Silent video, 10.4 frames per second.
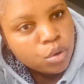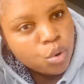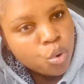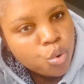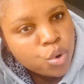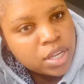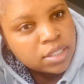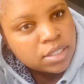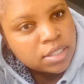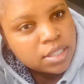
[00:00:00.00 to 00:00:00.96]
who
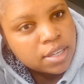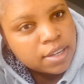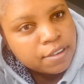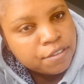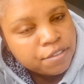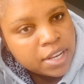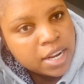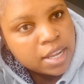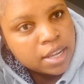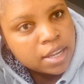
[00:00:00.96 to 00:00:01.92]
is
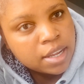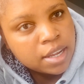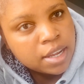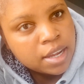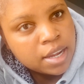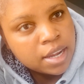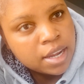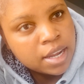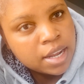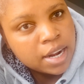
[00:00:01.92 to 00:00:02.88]
feeling
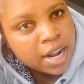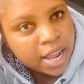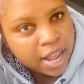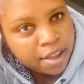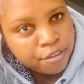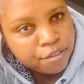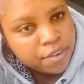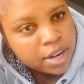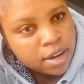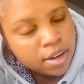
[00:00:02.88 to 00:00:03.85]
like I
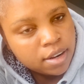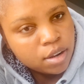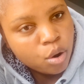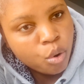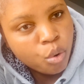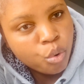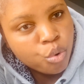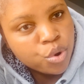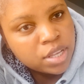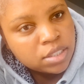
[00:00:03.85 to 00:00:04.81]
feel, or
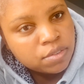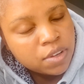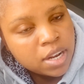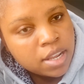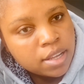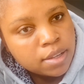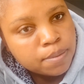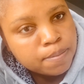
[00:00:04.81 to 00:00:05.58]
who is feeling